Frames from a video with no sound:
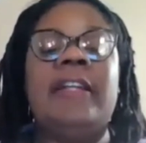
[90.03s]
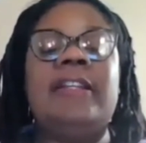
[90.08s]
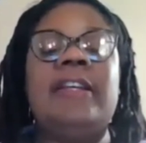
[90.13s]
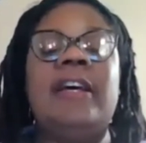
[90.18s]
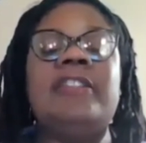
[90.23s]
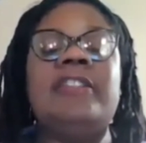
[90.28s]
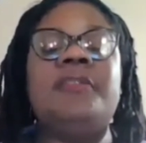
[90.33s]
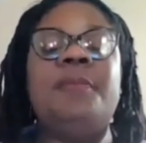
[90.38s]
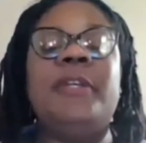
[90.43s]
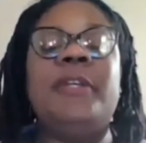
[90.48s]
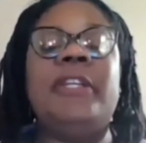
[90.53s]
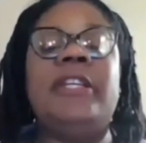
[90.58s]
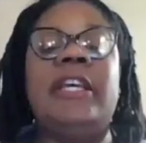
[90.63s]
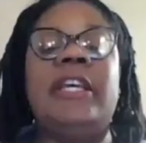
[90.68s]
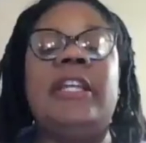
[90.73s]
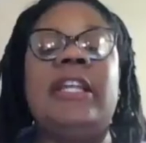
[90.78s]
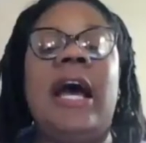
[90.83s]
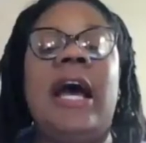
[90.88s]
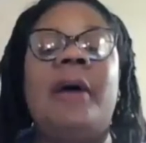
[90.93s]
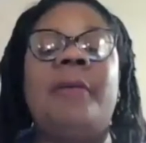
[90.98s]
Let us
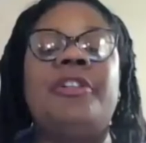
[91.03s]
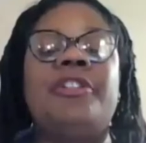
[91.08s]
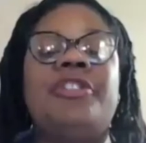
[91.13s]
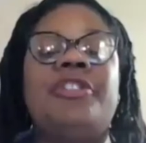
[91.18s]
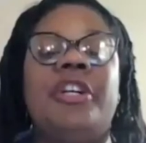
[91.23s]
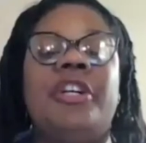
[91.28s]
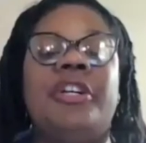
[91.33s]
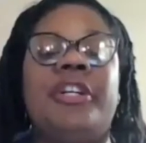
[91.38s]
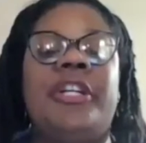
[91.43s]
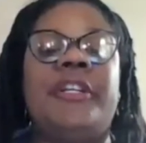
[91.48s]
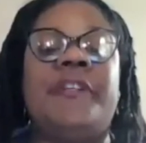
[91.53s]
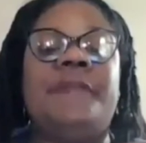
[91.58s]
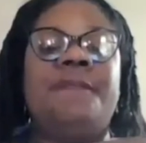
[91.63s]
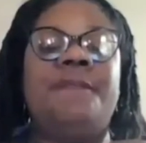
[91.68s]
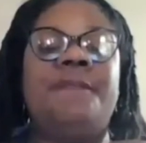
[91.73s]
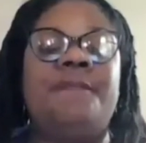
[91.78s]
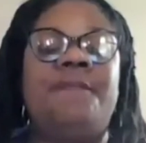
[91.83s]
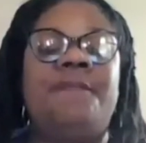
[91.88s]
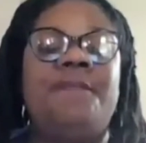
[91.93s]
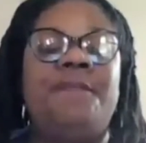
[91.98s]
begin our journey.
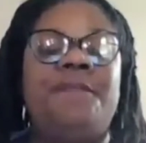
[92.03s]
